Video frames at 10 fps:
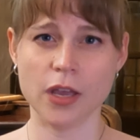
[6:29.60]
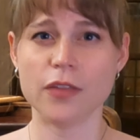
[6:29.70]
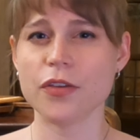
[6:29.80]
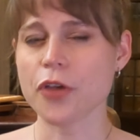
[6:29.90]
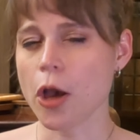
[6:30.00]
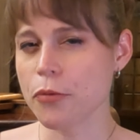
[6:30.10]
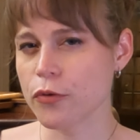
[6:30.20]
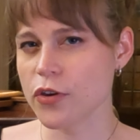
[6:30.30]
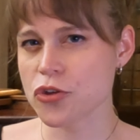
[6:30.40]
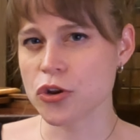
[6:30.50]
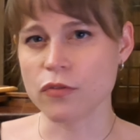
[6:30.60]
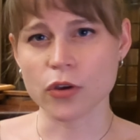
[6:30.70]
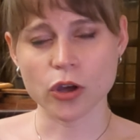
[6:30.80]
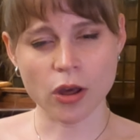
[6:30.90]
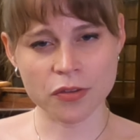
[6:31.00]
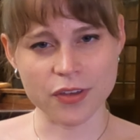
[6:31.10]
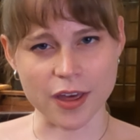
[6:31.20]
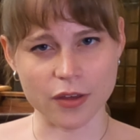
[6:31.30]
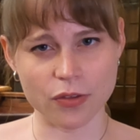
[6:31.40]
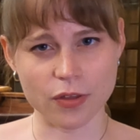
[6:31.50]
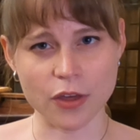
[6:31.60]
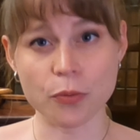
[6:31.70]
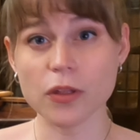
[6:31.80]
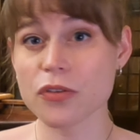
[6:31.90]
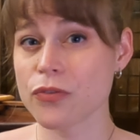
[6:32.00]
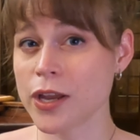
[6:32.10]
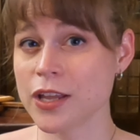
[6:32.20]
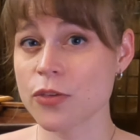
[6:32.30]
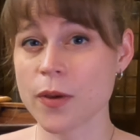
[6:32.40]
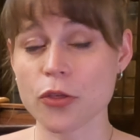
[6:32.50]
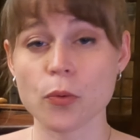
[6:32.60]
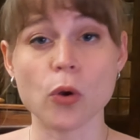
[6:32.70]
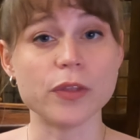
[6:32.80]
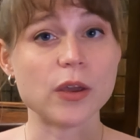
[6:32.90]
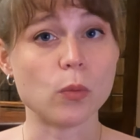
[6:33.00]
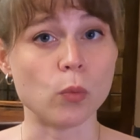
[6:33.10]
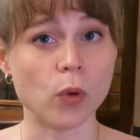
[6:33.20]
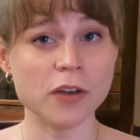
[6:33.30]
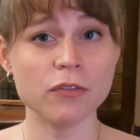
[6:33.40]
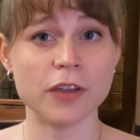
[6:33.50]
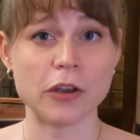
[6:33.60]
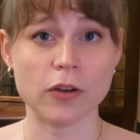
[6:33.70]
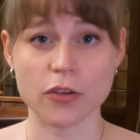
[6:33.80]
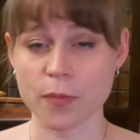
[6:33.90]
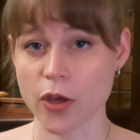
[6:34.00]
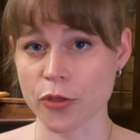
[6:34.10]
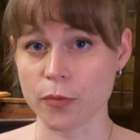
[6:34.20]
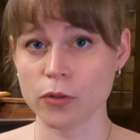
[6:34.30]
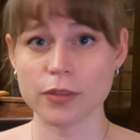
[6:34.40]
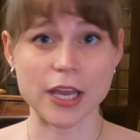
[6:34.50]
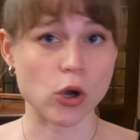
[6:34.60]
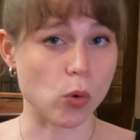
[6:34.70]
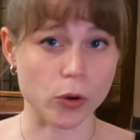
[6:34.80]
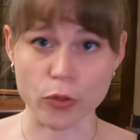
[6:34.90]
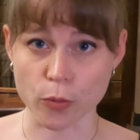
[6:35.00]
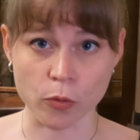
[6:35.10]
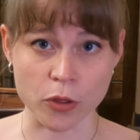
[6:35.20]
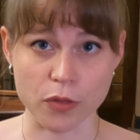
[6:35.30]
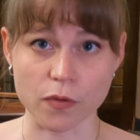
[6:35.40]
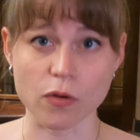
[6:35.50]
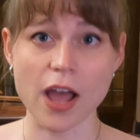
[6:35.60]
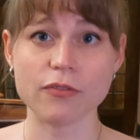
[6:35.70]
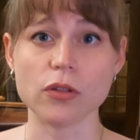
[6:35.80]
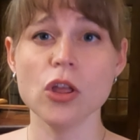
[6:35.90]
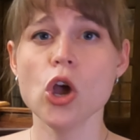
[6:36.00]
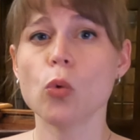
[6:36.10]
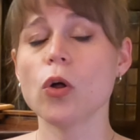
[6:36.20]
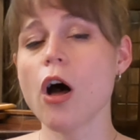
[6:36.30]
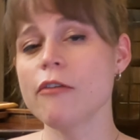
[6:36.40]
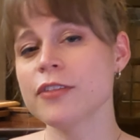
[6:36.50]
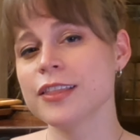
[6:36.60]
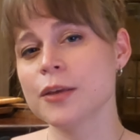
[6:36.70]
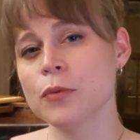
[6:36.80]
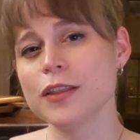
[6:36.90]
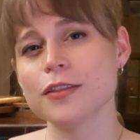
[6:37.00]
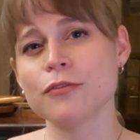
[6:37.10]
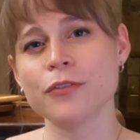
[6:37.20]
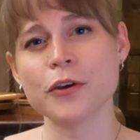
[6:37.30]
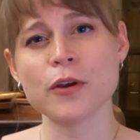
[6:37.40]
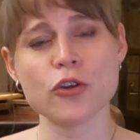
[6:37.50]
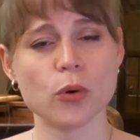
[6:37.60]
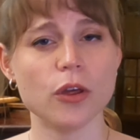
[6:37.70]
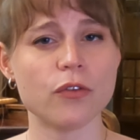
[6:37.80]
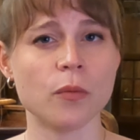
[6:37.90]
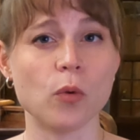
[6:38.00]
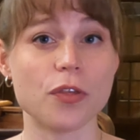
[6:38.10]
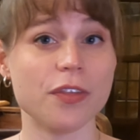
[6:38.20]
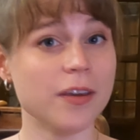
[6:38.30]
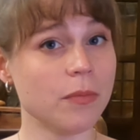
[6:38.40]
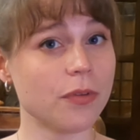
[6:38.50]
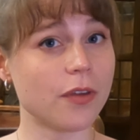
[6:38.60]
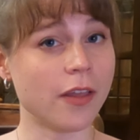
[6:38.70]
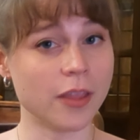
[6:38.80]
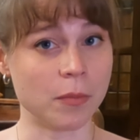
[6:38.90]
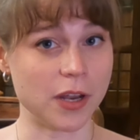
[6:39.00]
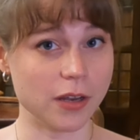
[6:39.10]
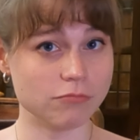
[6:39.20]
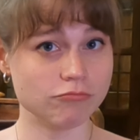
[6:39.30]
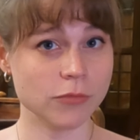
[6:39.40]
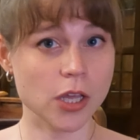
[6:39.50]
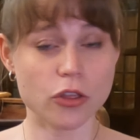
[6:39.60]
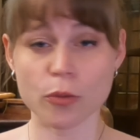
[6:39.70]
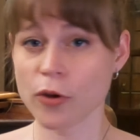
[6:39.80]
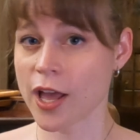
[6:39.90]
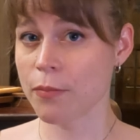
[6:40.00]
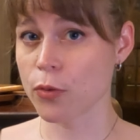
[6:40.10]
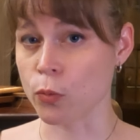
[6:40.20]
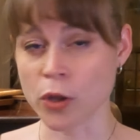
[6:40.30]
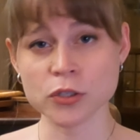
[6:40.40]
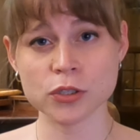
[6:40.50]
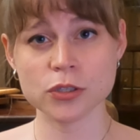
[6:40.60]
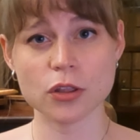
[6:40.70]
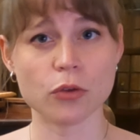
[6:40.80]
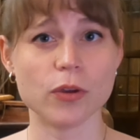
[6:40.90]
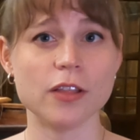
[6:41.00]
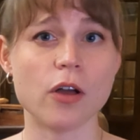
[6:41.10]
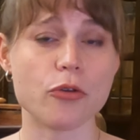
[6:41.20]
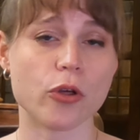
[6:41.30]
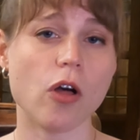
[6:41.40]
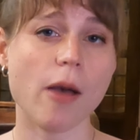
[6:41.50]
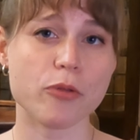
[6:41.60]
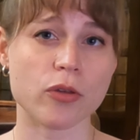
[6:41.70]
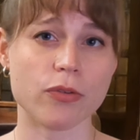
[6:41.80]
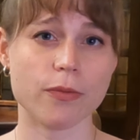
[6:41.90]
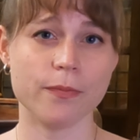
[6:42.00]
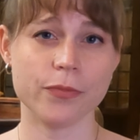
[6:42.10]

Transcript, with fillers: This observation of context, as well as finding spots where only one fingering is possible, like chords or points of arrival, will often limit the fingering choice from what seems unlimited to perhaps one to three logical options.